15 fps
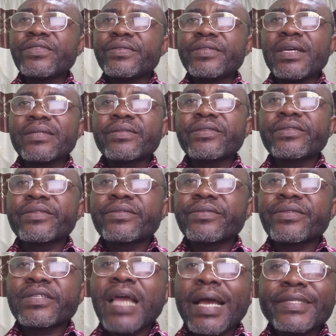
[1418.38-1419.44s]
The
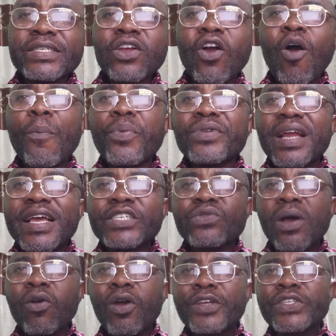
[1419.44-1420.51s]
third component
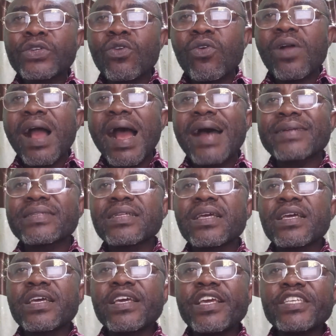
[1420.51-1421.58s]
we are going to look at
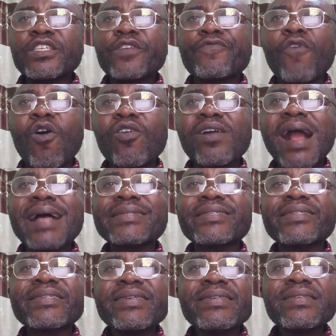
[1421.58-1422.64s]
is
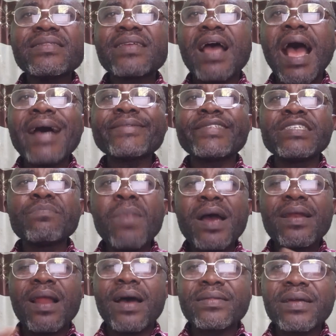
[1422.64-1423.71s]
forecasting and
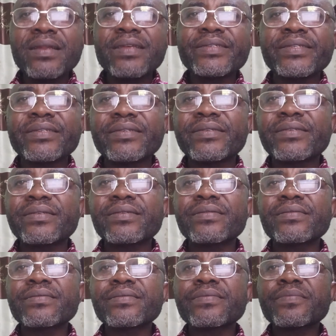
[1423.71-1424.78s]
demand analysis.
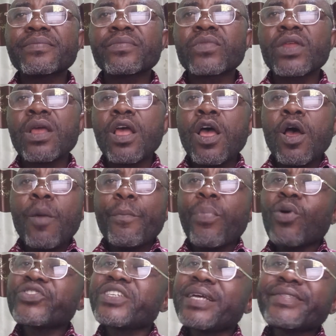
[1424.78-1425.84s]

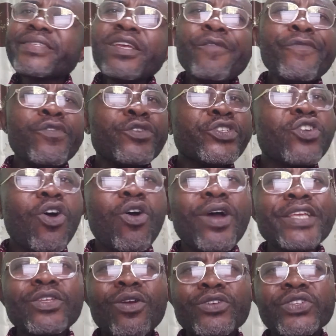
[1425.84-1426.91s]
Projecting
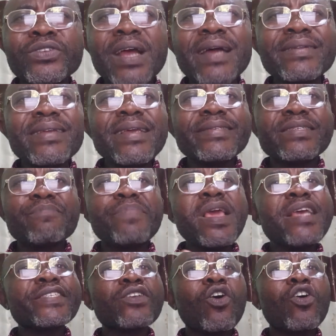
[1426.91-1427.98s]
future educational needs
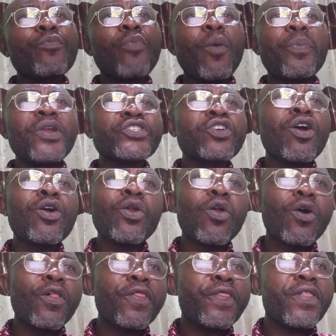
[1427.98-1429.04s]
based on population
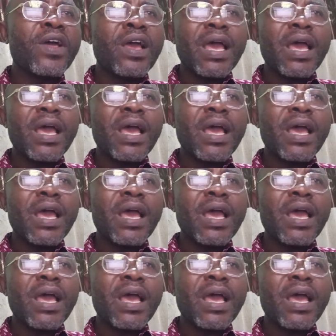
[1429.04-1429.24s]
growth,